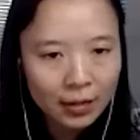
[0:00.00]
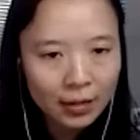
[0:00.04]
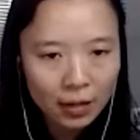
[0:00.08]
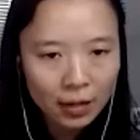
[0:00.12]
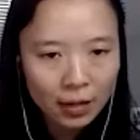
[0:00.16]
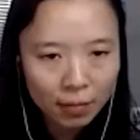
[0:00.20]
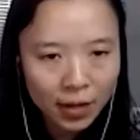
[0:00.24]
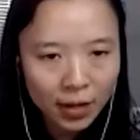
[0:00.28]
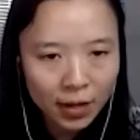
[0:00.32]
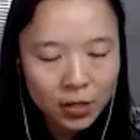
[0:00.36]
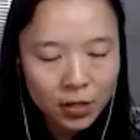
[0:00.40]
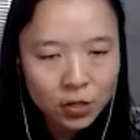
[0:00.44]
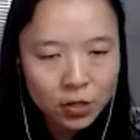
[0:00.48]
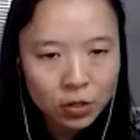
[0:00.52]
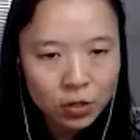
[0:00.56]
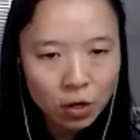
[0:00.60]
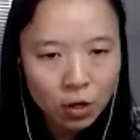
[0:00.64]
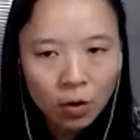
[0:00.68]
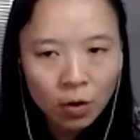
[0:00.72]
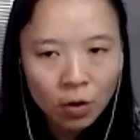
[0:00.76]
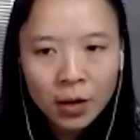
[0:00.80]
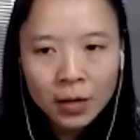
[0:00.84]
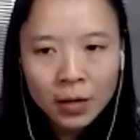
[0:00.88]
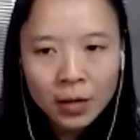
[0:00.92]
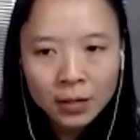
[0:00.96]

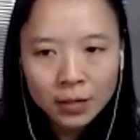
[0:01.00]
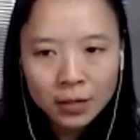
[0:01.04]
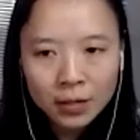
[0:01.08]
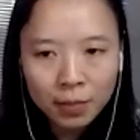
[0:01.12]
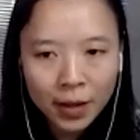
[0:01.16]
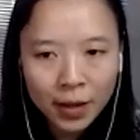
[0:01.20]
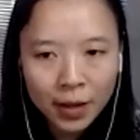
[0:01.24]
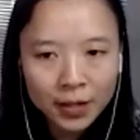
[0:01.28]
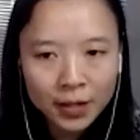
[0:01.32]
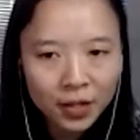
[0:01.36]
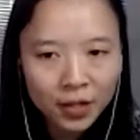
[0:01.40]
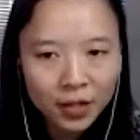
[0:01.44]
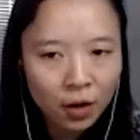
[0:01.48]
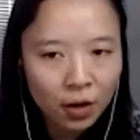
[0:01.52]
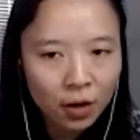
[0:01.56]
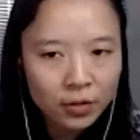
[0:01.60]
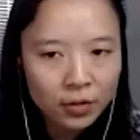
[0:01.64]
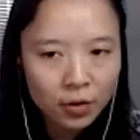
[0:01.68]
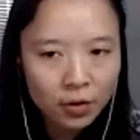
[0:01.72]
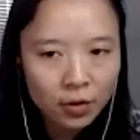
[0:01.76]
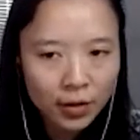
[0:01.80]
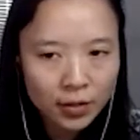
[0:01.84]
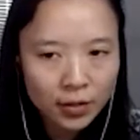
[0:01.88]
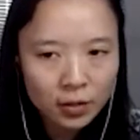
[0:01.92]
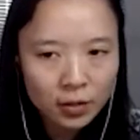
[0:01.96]
dimensional depending on
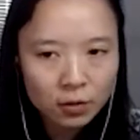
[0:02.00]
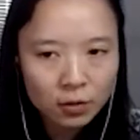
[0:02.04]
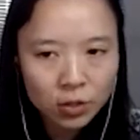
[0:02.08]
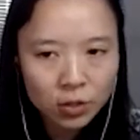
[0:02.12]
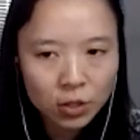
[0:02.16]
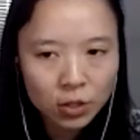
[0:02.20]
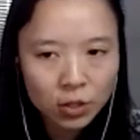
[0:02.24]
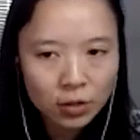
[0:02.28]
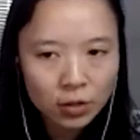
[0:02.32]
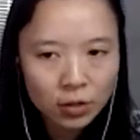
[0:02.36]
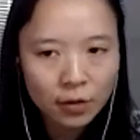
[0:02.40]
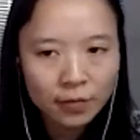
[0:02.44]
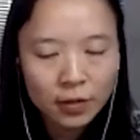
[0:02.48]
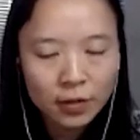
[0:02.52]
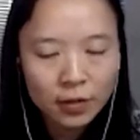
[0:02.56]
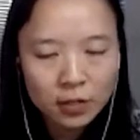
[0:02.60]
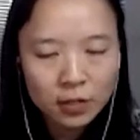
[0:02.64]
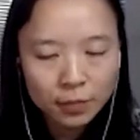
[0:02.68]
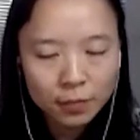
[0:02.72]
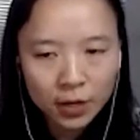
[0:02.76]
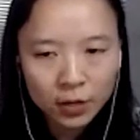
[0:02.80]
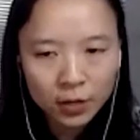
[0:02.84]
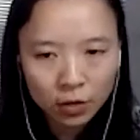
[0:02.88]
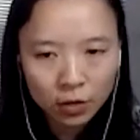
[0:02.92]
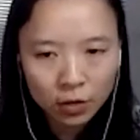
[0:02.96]
the resolution of the
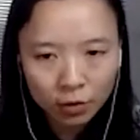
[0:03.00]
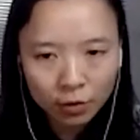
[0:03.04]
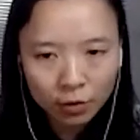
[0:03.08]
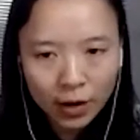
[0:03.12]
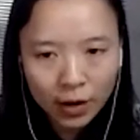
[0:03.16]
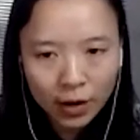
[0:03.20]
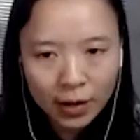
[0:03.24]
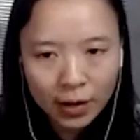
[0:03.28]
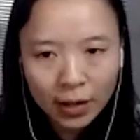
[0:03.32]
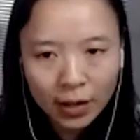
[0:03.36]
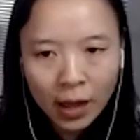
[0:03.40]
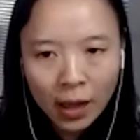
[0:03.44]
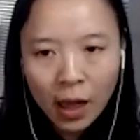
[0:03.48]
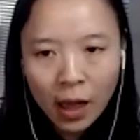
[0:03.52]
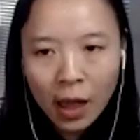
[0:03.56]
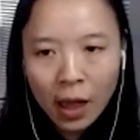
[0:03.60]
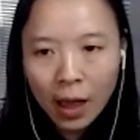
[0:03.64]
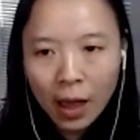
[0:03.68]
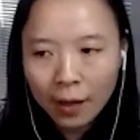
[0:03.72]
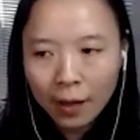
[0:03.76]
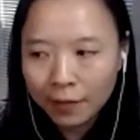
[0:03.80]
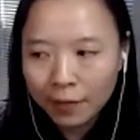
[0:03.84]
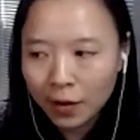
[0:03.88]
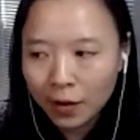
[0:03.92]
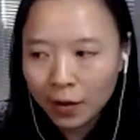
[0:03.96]
spatial grid.
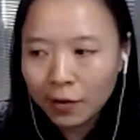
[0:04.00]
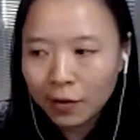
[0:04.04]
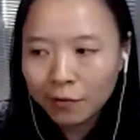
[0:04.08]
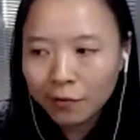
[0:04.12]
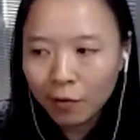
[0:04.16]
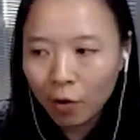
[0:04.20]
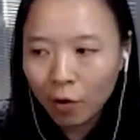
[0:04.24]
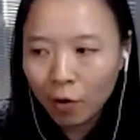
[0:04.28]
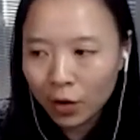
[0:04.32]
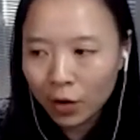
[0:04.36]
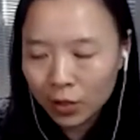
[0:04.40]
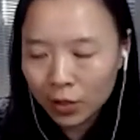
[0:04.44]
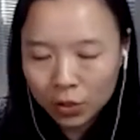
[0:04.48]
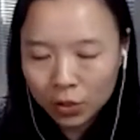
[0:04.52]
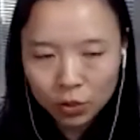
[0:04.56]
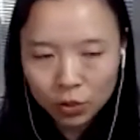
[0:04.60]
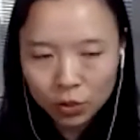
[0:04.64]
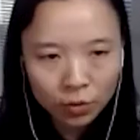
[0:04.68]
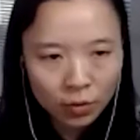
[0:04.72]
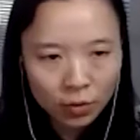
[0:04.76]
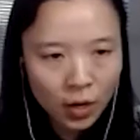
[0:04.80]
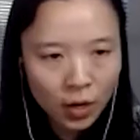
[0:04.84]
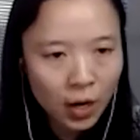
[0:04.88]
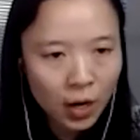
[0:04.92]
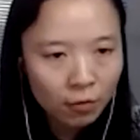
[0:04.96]
And therefore,
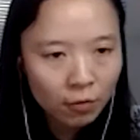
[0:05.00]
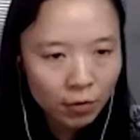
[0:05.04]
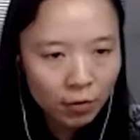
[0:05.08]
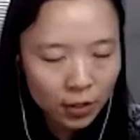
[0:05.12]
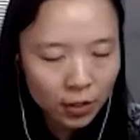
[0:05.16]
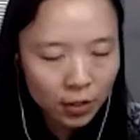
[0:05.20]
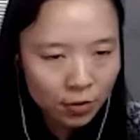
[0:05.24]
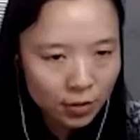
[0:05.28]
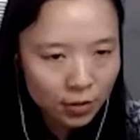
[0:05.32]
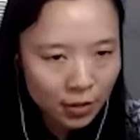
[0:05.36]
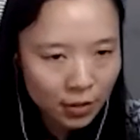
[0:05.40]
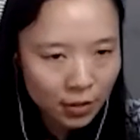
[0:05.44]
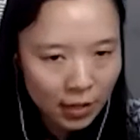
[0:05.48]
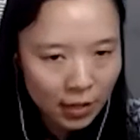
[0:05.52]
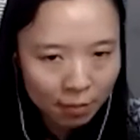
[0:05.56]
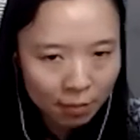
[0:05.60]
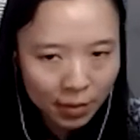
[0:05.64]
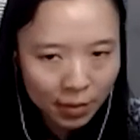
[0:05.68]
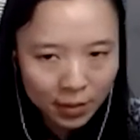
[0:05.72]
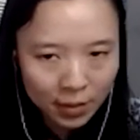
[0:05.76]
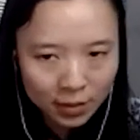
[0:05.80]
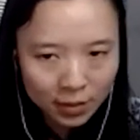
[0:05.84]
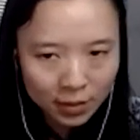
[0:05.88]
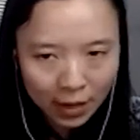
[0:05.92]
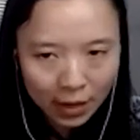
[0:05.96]
to reduce the
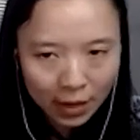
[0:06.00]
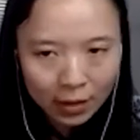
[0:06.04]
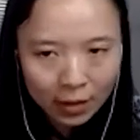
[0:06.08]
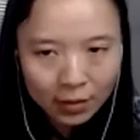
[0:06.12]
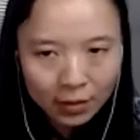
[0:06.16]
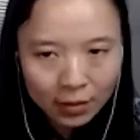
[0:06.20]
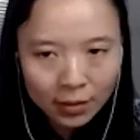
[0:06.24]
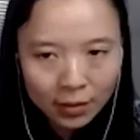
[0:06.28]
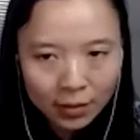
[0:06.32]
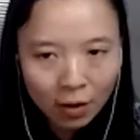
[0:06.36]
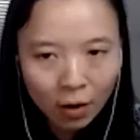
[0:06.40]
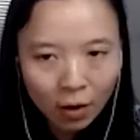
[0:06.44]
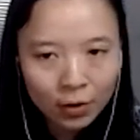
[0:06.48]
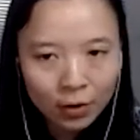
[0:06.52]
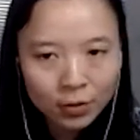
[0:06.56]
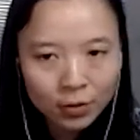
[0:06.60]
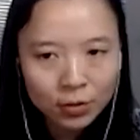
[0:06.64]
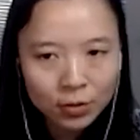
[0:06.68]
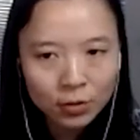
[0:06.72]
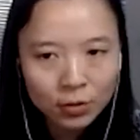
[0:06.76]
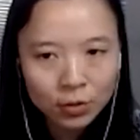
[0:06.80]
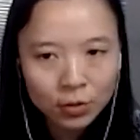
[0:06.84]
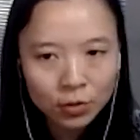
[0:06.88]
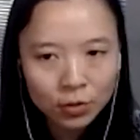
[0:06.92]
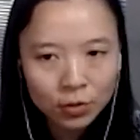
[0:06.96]
dimensionality,
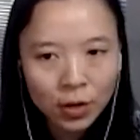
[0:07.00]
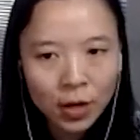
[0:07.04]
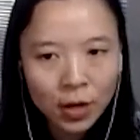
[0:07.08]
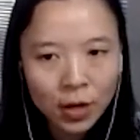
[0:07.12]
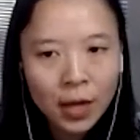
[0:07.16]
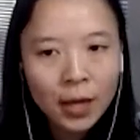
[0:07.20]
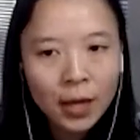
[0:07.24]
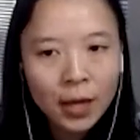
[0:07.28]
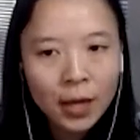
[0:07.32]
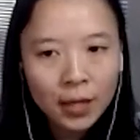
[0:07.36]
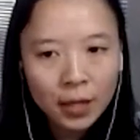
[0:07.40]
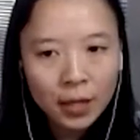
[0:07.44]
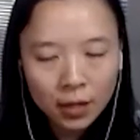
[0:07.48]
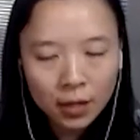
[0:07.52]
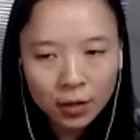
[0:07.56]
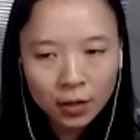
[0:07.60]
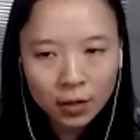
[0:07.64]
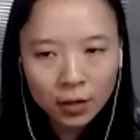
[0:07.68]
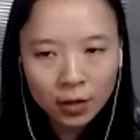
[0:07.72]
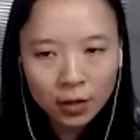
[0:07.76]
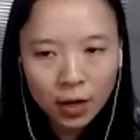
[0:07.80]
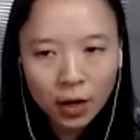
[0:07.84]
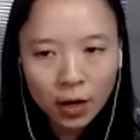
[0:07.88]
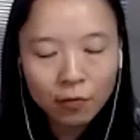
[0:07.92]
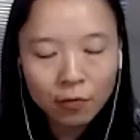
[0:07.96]
also to
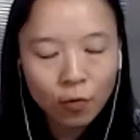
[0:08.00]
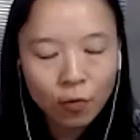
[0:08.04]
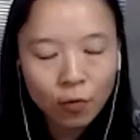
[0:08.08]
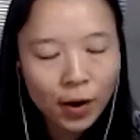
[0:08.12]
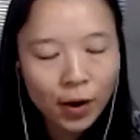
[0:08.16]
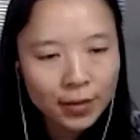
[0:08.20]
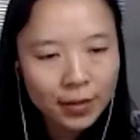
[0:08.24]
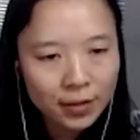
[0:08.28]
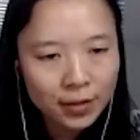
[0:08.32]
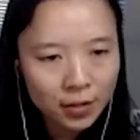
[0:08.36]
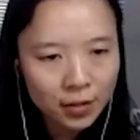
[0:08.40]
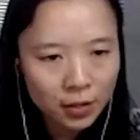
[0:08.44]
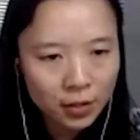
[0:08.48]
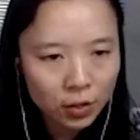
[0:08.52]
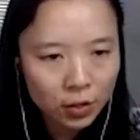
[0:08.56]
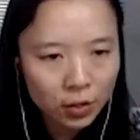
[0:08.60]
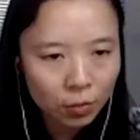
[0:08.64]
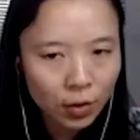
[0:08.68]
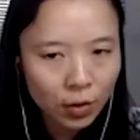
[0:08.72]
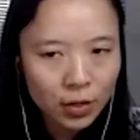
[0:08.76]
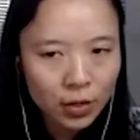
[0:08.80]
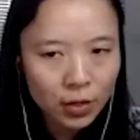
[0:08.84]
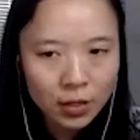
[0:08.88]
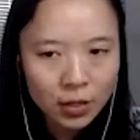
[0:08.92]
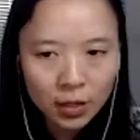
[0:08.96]
e avoid the
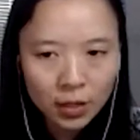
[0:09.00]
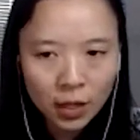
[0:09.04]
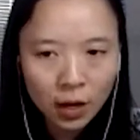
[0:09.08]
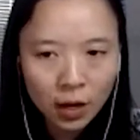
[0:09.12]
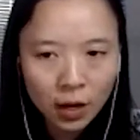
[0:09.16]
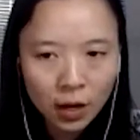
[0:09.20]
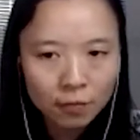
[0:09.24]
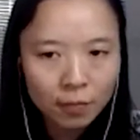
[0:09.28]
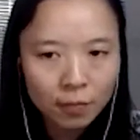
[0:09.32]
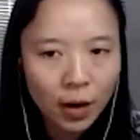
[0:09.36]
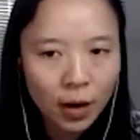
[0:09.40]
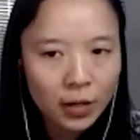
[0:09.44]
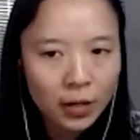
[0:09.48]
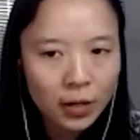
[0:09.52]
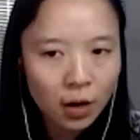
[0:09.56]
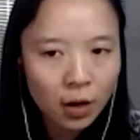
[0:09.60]
situation of model